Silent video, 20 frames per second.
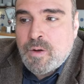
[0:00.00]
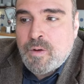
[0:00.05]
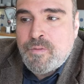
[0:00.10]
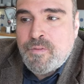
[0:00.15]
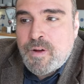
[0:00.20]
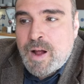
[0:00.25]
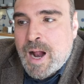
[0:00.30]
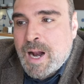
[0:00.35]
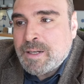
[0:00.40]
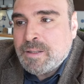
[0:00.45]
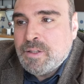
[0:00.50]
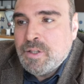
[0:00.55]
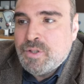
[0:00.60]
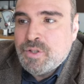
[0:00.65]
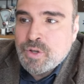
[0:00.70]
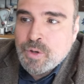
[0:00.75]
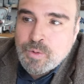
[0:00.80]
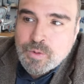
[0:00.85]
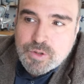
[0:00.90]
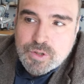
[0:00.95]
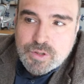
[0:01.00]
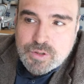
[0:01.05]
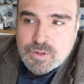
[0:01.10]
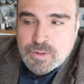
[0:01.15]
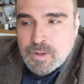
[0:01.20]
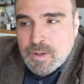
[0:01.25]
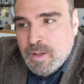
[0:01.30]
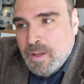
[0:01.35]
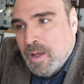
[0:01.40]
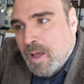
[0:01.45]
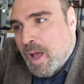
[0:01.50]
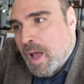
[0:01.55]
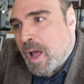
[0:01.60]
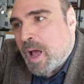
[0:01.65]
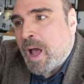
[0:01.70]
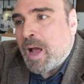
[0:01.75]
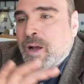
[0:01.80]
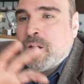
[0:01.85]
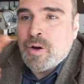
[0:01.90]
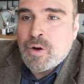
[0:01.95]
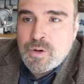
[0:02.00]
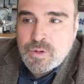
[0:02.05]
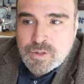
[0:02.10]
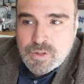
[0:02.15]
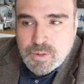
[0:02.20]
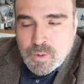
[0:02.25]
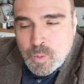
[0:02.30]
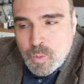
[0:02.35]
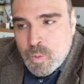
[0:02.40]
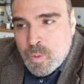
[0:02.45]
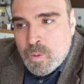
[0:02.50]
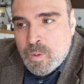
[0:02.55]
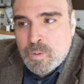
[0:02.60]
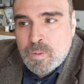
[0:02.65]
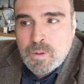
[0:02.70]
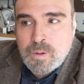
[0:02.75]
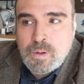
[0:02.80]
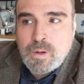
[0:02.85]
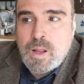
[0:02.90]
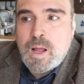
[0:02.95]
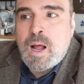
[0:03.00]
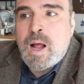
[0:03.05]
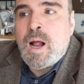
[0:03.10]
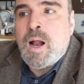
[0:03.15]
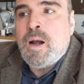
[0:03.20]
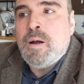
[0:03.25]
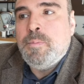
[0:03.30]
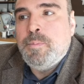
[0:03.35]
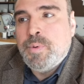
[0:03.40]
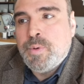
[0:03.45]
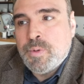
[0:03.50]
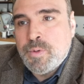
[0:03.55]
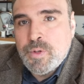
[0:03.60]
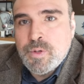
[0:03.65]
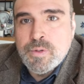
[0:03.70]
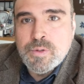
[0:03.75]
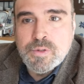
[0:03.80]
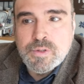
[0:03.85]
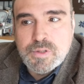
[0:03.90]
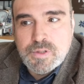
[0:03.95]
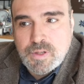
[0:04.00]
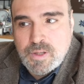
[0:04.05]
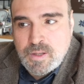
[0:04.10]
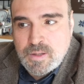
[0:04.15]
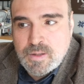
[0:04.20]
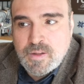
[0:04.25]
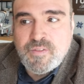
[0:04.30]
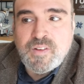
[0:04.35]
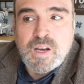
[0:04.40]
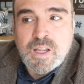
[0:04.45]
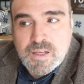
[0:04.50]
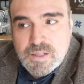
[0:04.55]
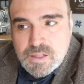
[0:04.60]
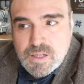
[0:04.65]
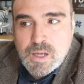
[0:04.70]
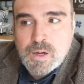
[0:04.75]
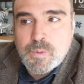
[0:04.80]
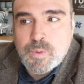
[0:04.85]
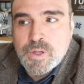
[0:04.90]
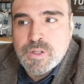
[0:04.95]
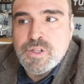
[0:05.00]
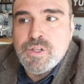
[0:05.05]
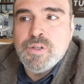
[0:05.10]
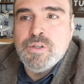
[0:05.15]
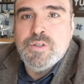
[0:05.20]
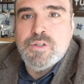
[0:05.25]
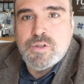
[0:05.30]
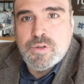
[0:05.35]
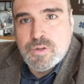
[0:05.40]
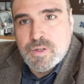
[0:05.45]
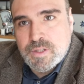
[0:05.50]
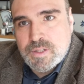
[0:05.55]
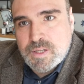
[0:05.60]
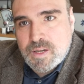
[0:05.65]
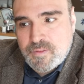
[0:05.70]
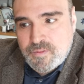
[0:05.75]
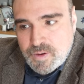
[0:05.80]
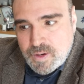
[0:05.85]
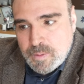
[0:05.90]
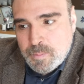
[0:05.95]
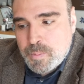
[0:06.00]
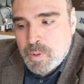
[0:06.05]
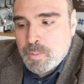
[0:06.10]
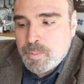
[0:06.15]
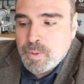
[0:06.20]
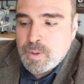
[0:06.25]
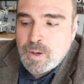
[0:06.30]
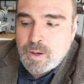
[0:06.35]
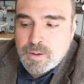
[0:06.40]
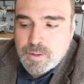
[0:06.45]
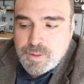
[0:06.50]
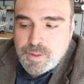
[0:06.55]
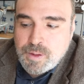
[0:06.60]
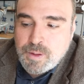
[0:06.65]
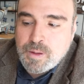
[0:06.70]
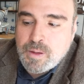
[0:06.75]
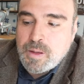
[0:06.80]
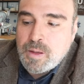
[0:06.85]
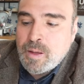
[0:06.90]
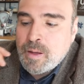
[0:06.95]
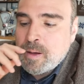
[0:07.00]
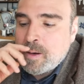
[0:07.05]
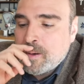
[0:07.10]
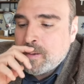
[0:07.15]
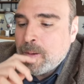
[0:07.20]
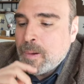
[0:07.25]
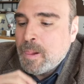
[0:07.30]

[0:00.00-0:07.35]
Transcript: of artichokes across the world are produced in the Valencia region, so it's a very popular thing here.